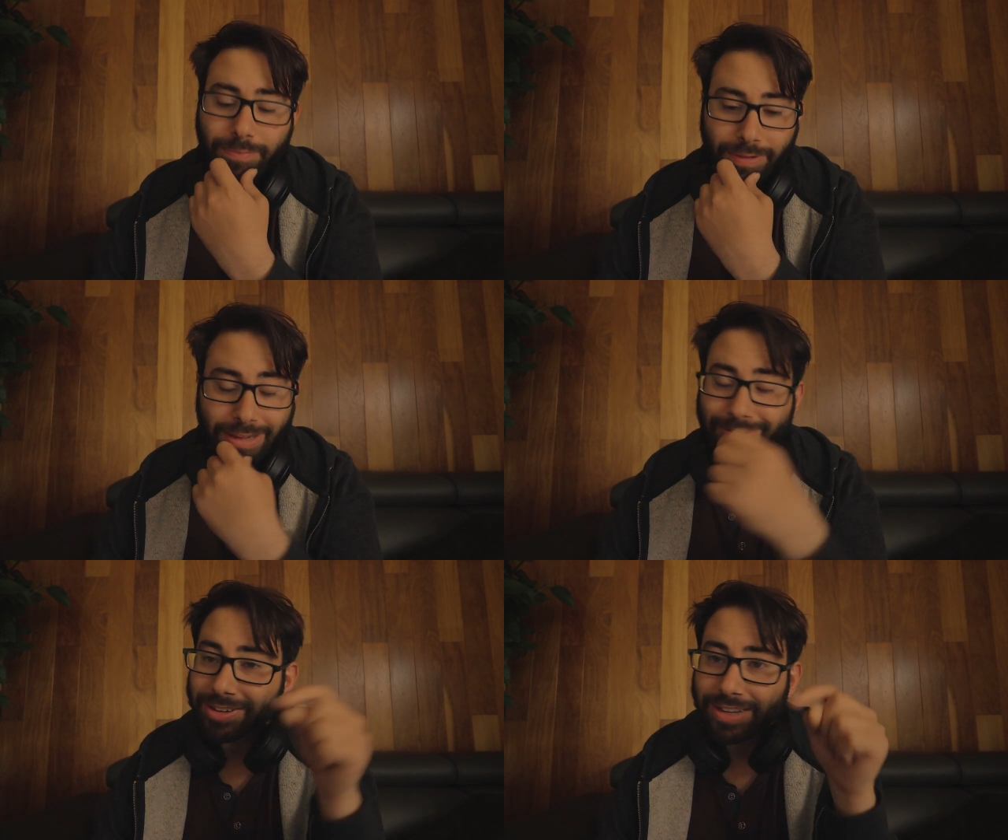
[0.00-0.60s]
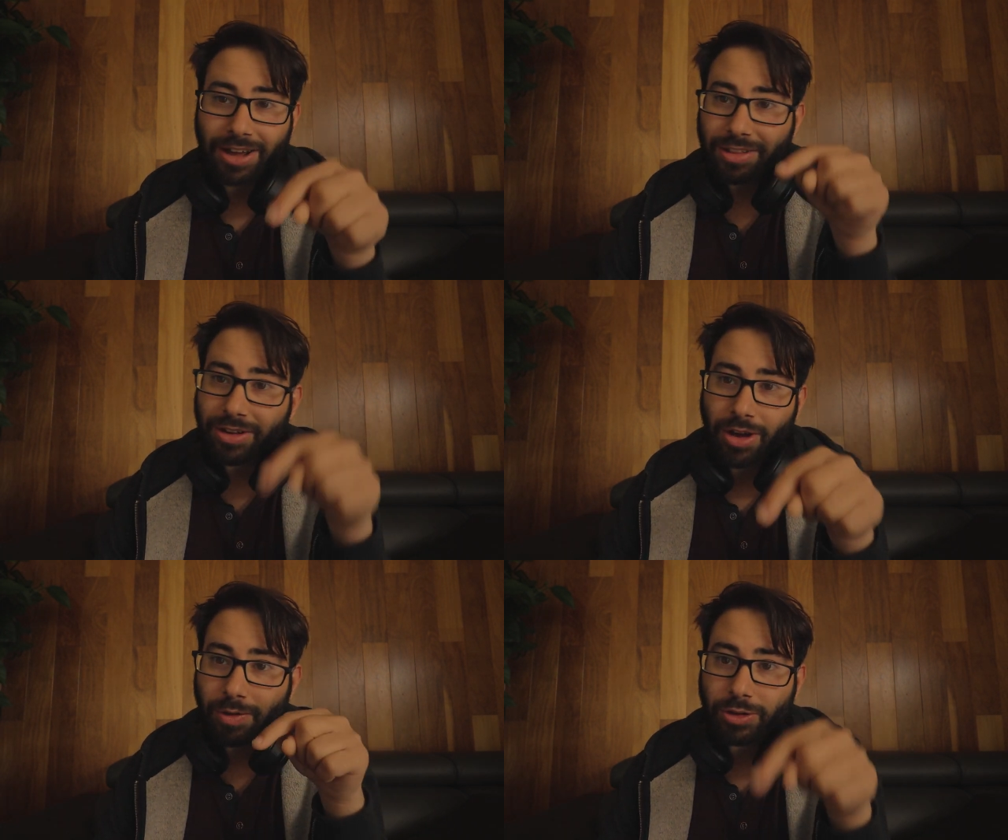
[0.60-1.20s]
Leave it down in
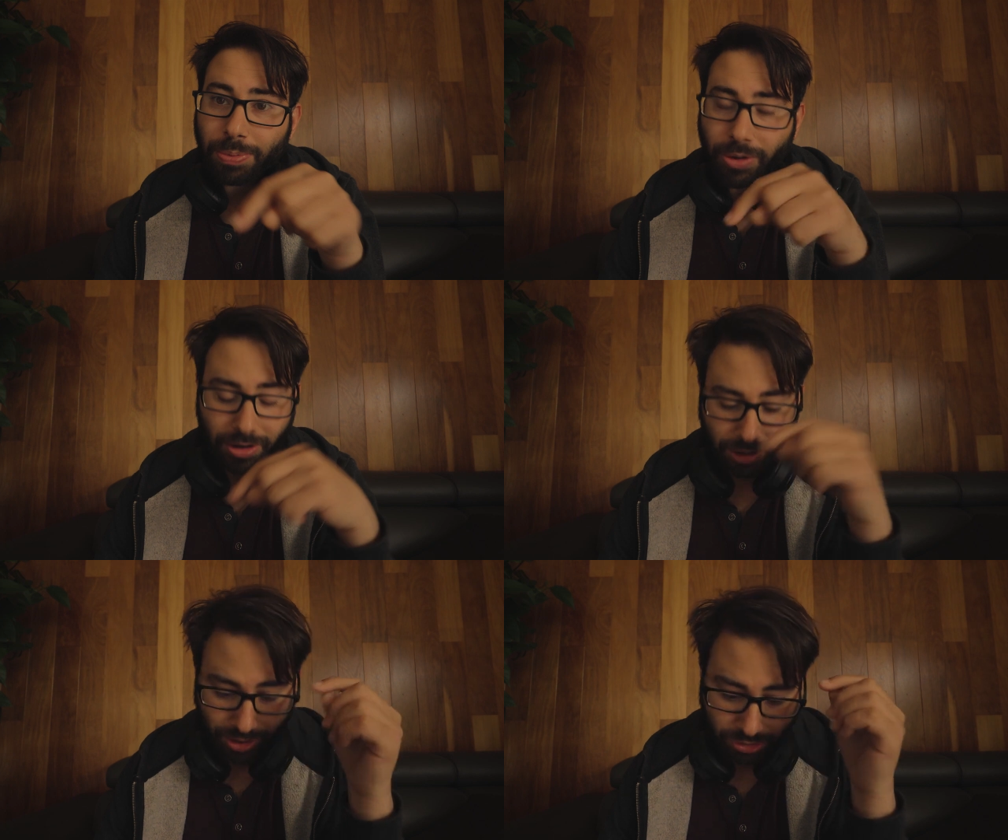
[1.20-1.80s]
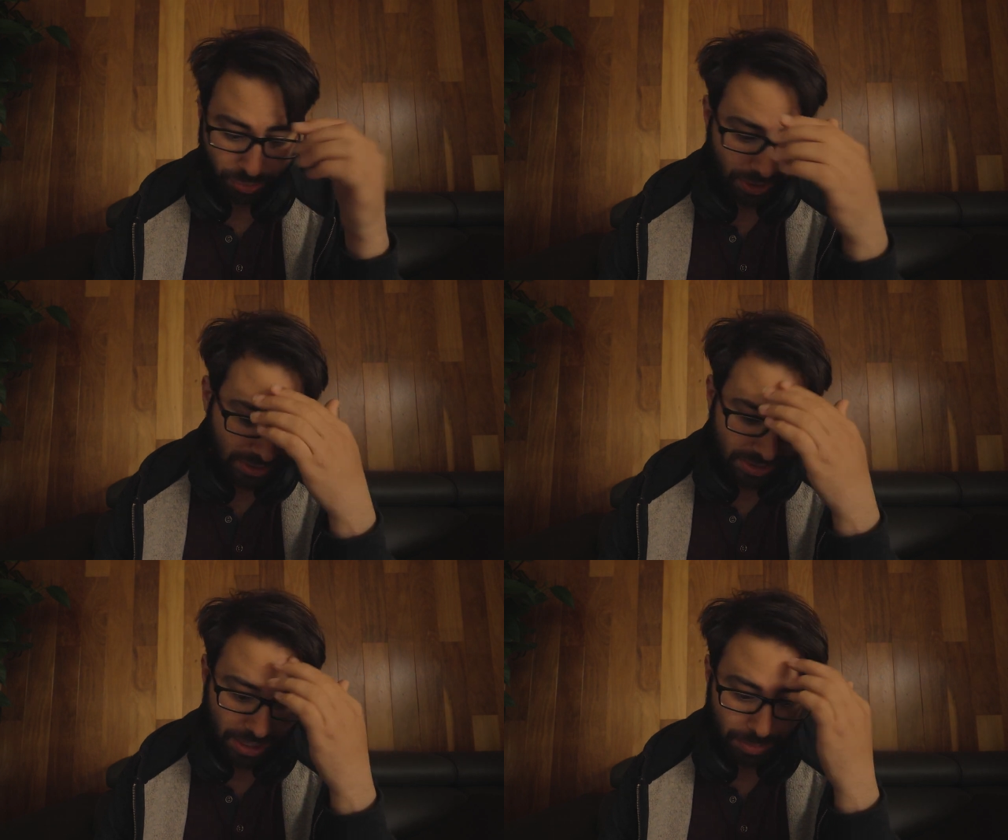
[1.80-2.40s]
the comments below, guys, what
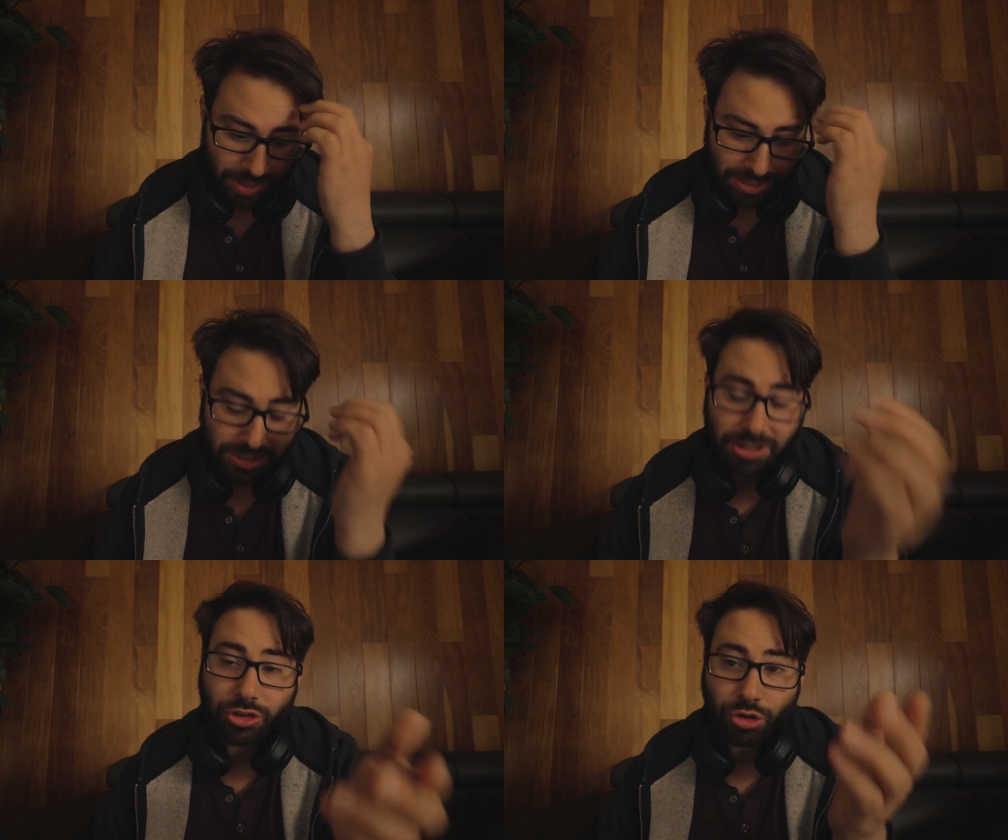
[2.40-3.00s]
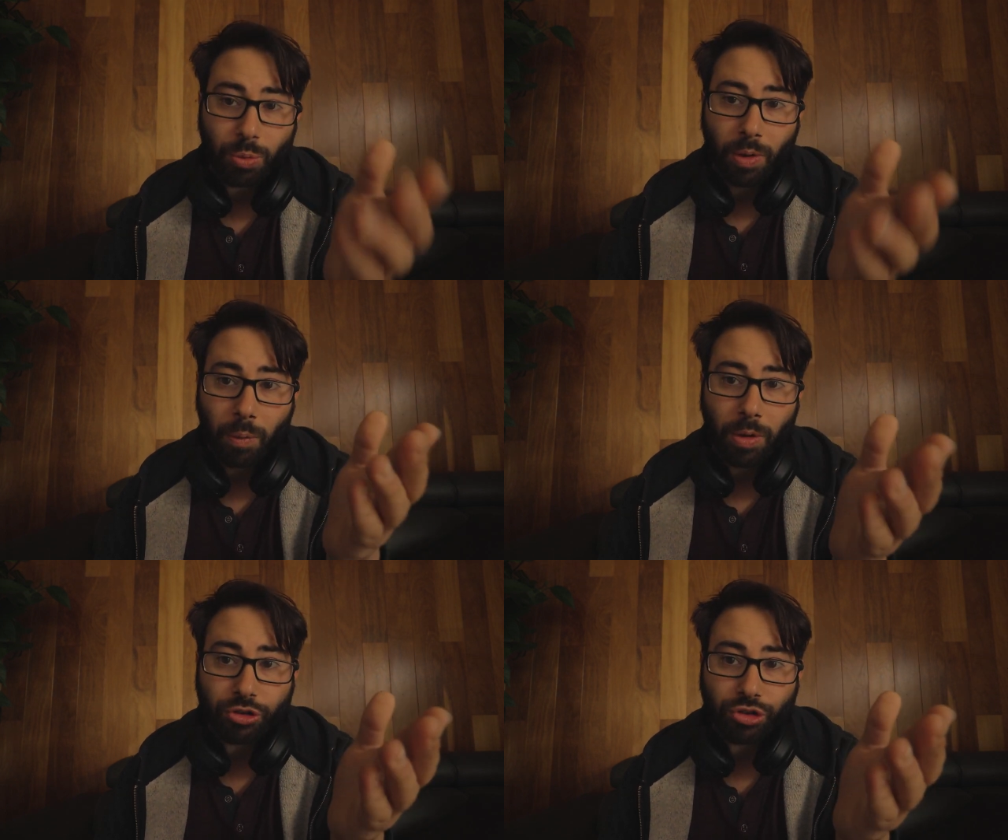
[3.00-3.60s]
this anime is, because I do want to
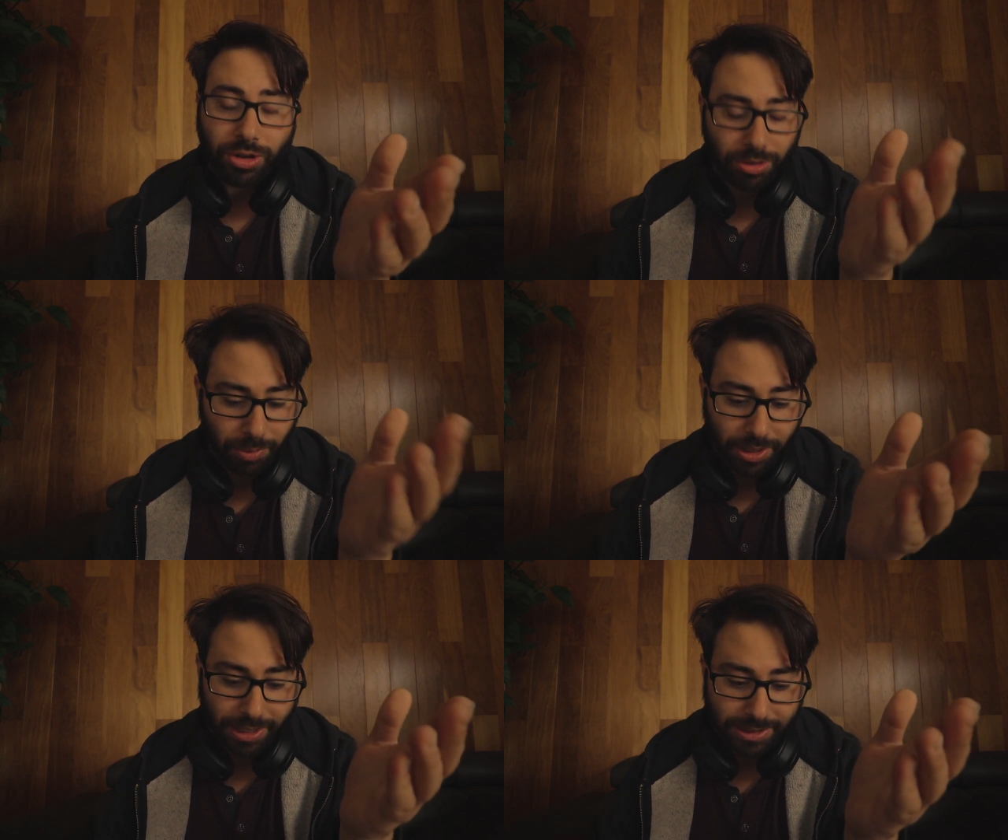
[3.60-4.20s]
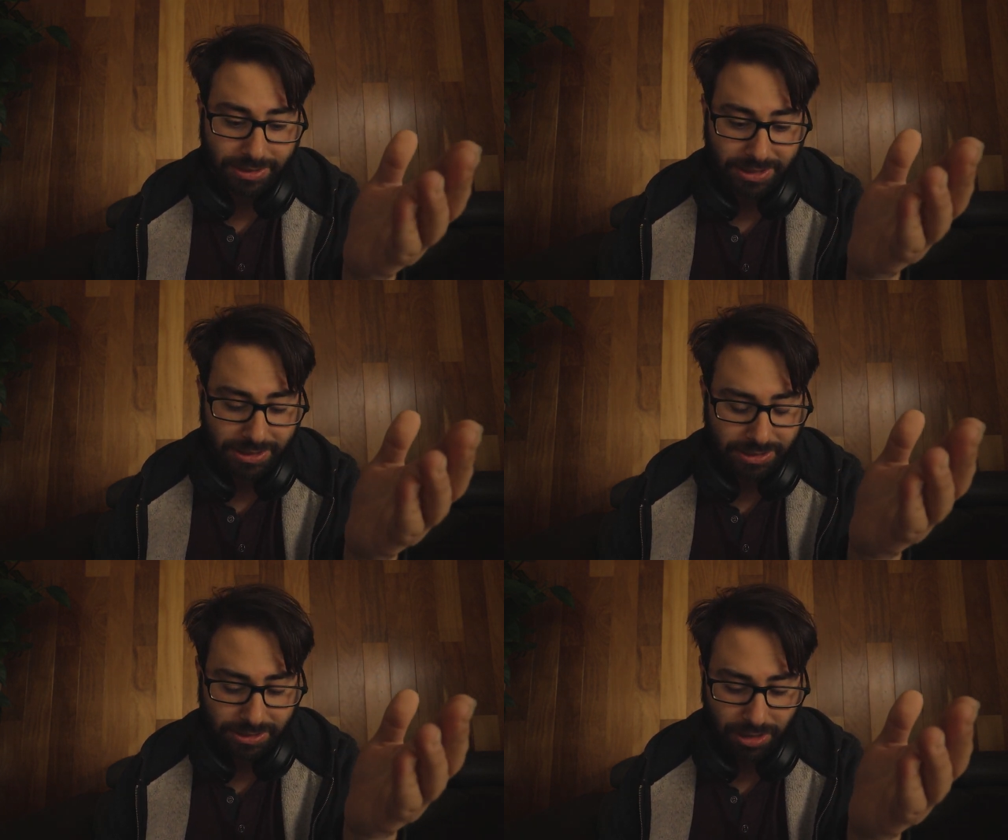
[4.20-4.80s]
watch it. I want to get into
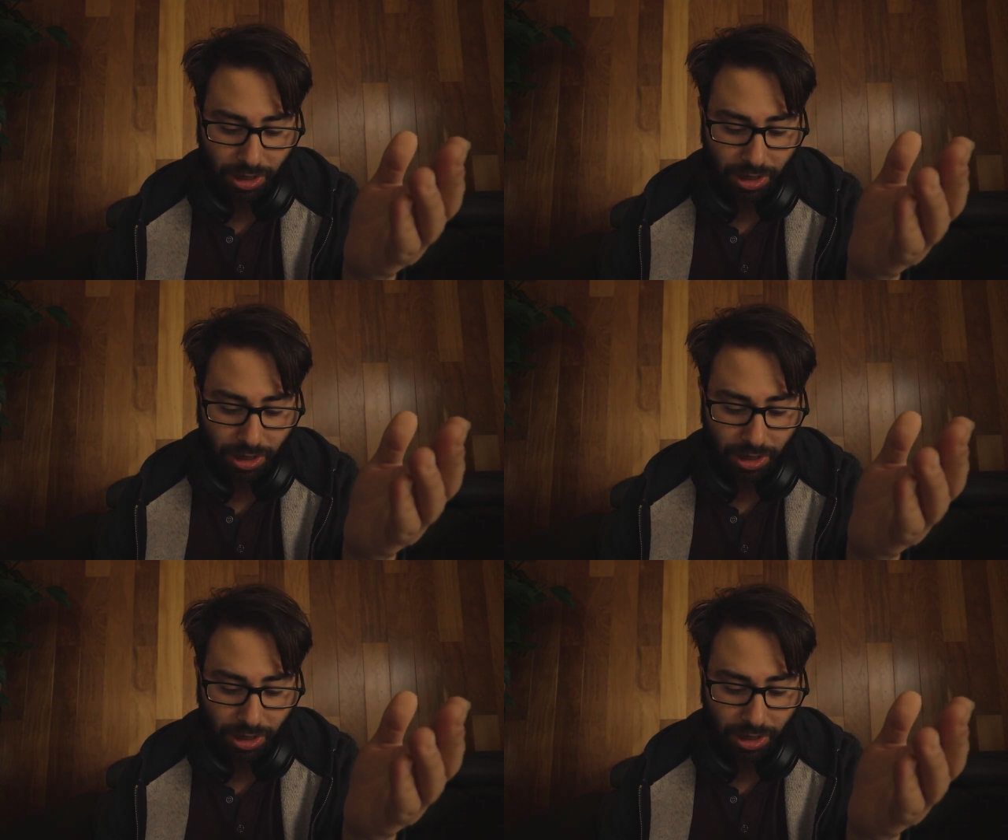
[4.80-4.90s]
this.